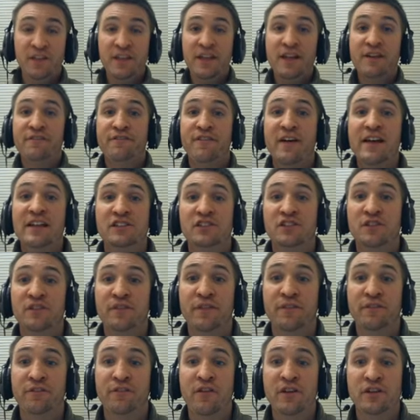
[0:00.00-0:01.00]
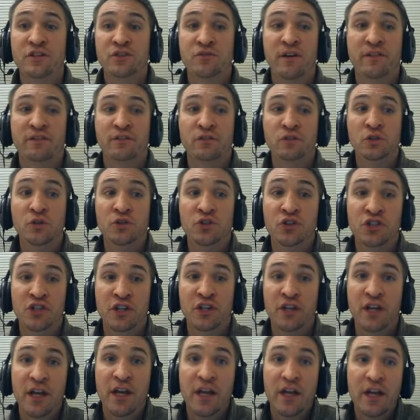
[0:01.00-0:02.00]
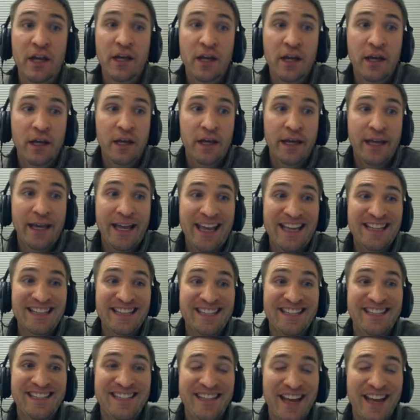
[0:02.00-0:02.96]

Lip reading: The events of the French Revolution. In